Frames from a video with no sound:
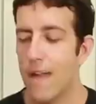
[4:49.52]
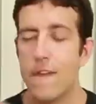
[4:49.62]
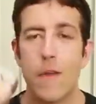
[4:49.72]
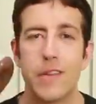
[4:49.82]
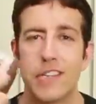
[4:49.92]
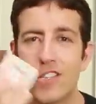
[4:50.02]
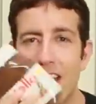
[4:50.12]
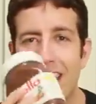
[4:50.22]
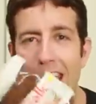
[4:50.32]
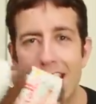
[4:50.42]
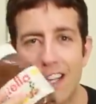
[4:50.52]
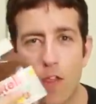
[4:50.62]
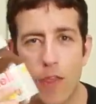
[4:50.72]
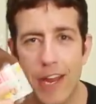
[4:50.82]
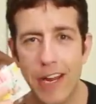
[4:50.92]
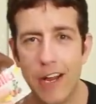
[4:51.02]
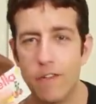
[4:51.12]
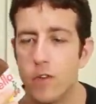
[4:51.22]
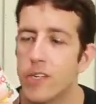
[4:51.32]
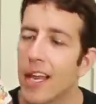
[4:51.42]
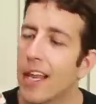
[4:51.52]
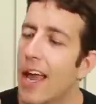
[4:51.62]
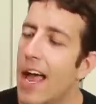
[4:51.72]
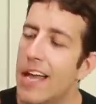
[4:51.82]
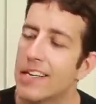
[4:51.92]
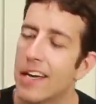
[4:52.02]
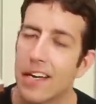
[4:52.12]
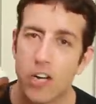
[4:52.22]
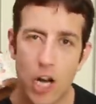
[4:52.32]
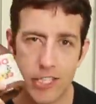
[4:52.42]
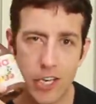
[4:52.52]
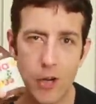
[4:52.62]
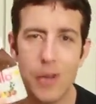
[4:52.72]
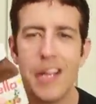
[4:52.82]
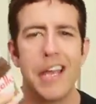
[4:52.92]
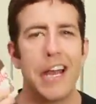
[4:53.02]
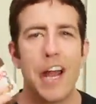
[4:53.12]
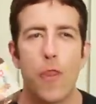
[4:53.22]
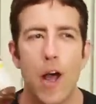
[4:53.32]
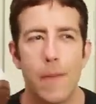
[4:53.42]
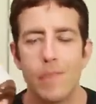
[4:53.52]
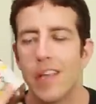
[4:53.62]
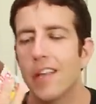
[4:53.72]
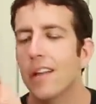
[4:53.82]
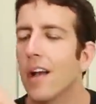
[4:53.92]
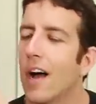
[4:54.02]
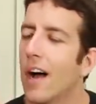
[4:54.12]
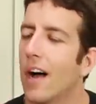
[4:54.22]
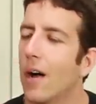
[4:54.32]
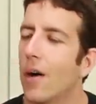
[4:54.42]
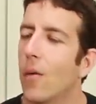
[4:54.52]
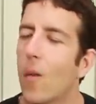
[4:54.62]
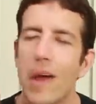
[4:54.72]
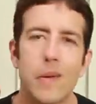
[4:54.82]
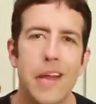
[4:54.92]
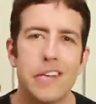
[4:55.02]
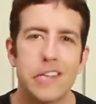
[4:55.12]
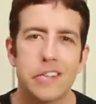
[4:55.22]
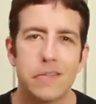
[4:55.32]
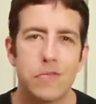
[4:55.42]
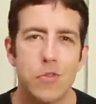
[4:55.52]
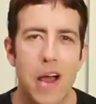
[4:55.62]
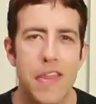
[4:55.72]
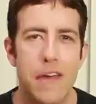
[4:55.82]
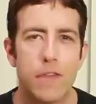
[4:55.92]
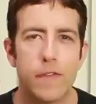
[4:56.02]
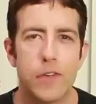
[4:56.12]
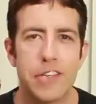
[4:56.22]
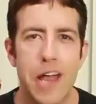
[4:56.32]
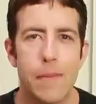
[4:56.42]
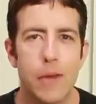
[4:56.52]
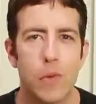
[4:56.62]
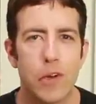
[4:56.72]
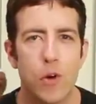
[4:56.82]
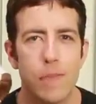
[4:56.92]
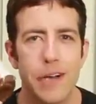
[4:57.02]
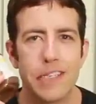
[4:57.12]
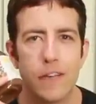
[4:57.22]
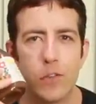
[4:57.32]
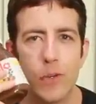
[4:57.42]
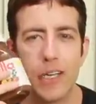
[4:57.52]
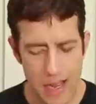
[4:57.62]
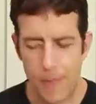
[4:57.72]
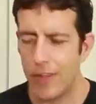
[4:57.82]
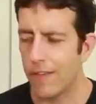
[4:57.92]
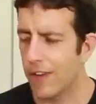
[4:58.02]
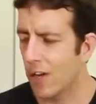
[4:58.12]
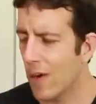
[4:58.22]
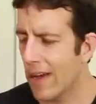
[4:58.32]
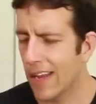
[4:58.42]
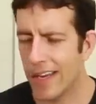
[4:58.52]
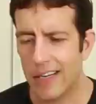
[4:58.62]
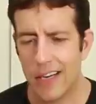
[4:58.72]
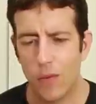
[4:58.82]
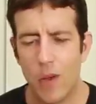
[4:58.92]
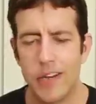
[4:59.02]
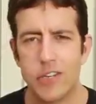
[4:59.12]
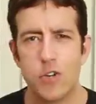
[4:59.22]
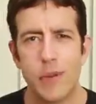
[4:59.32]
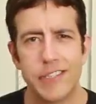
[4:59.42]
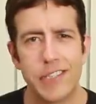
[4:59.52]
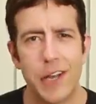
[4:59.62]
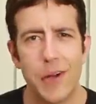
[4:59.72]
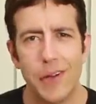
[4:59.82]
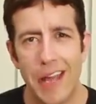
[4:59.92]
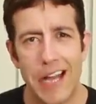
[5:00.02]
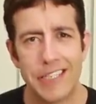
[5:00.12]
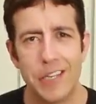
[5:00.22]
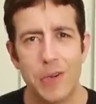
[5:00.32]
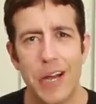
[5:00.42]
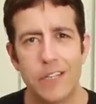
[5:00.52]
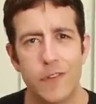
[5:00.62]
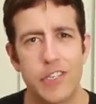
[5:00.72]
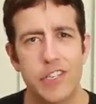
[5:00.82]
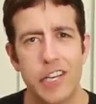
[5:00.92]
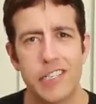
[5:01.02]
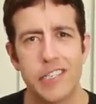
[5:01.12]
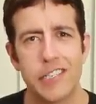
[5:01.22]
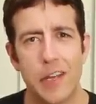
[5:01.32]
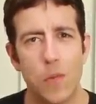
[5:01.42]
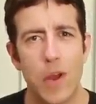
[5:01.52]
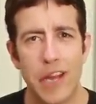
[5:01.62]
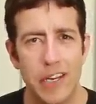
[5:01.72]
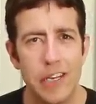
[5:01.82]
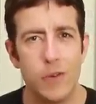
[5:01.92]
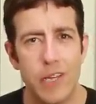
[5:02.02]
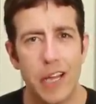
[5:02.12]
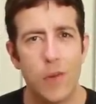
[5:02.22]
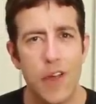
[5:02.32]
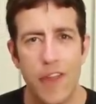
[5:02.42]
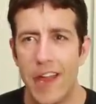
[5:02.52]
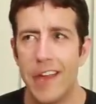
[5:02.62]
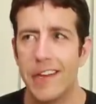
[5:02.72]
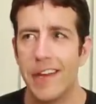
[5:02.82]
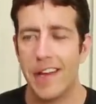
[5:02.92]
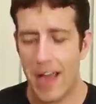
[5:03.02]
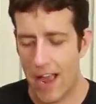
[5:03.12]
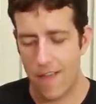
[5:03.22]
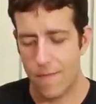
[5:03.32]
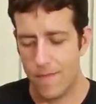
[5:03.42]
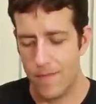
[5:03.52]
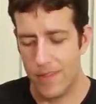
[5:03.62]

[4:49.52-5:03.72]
I found this gigantic thing of Nutella at uh, Costco, and I thought, Uh, why don't I just try that for the first time and record myself doing it. I put that video out like, uh, what, two months ago? Asking you guys for suggestions on what I could eat Nutella with, and uh, I've